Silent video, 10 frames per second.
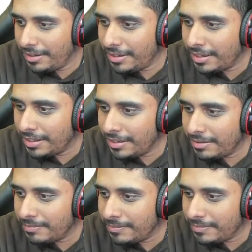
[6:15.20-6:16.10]

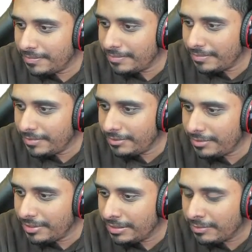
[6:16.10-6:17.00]
Your
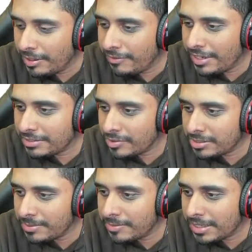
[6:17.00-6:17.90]
weird feeling
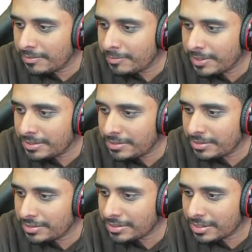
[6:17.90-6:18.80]
sponsored Melbourne game would be
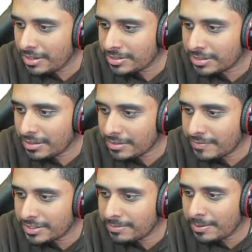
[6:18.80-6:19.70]
just as clutch as Castle
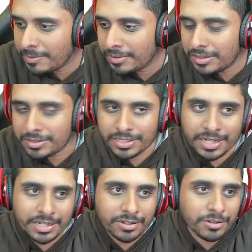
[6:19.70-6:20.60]
versus Melbourne last
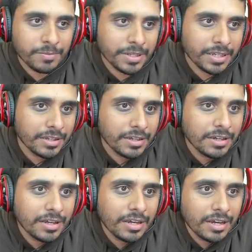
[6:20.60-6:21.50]
year. It could be.
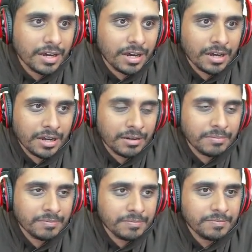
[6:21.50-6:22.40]

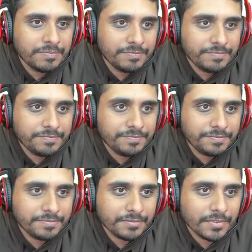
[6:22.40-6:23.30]
What
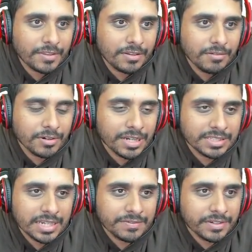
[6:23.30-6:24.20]
did I
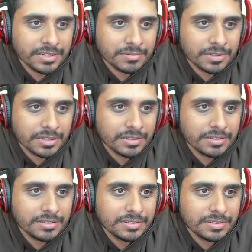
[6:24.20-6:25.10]
say for this one?
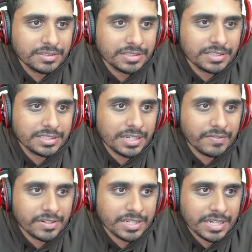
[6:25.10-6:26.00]

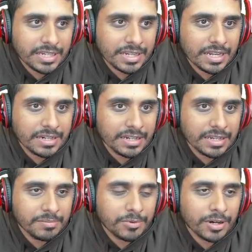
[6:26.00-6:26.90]
17
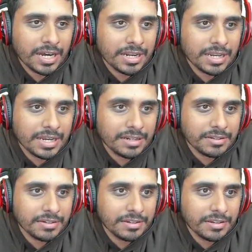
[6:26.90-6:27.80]
Adelaide, Port Adelaide.